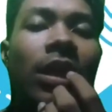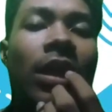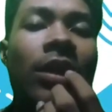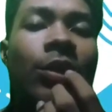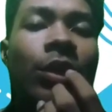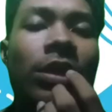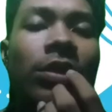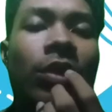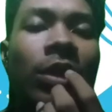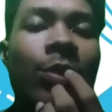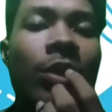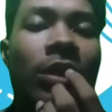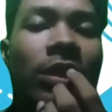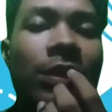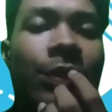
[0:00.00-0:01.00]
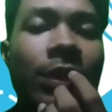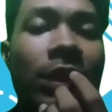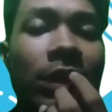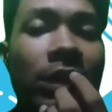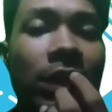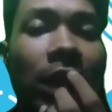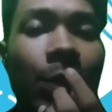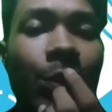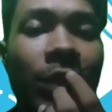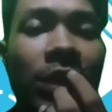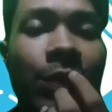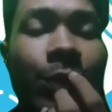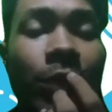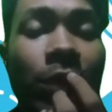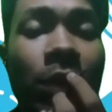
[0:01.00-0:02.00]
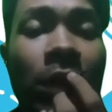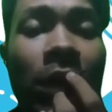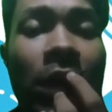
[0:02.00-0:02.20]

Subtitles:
encourage collaborative learning and meaningful